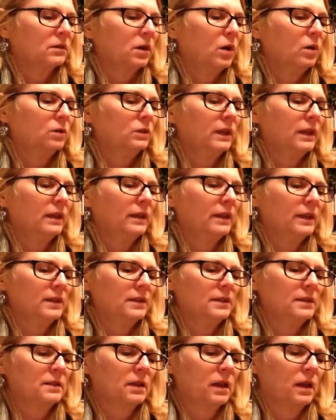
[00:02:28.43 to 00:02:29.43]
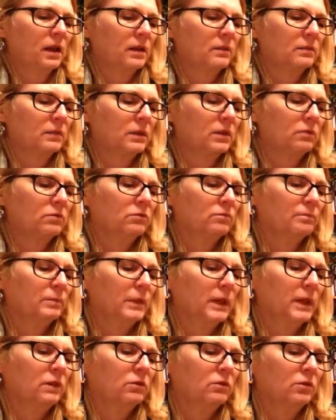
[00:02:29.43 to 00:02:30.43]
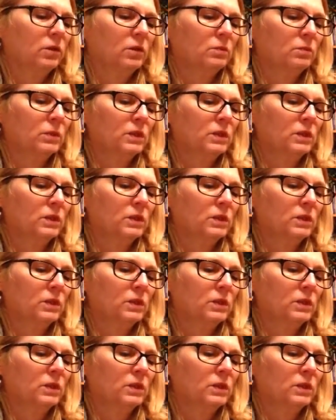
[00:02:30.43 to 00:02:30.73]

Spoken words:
only this time the big room